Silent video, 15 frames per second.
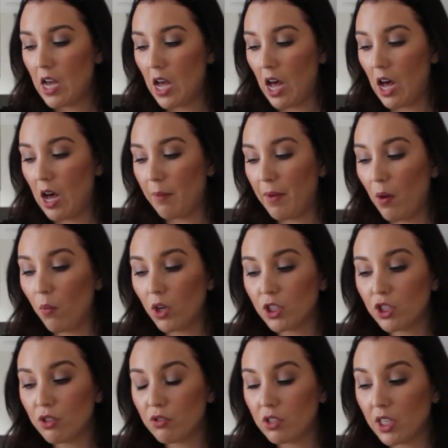And
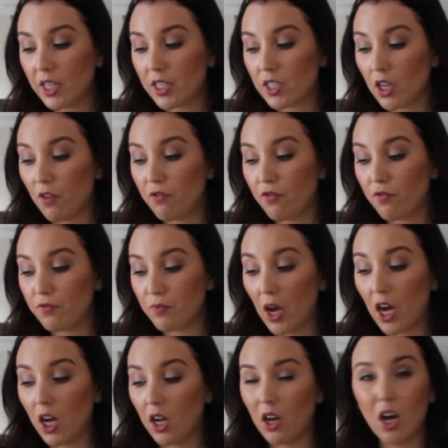once you see it's
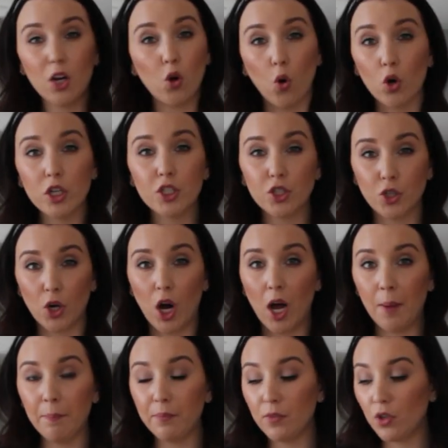a coarse
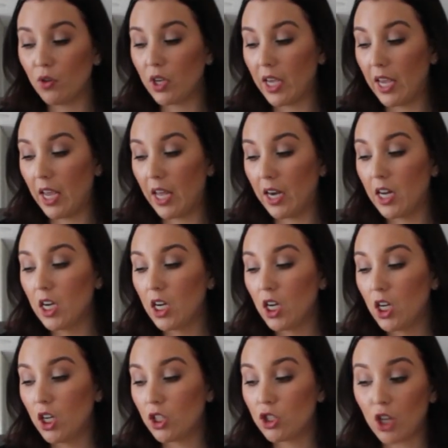crumb, you can
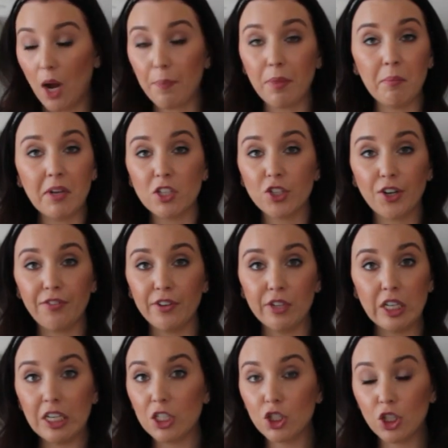stop the mixer if you
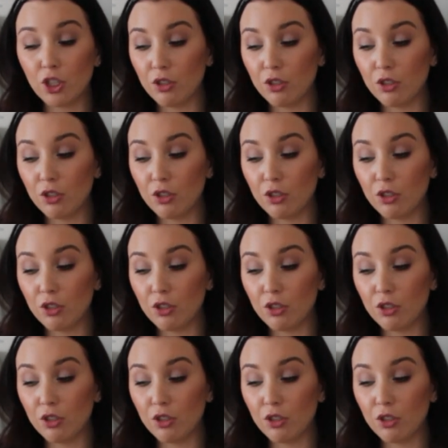need to.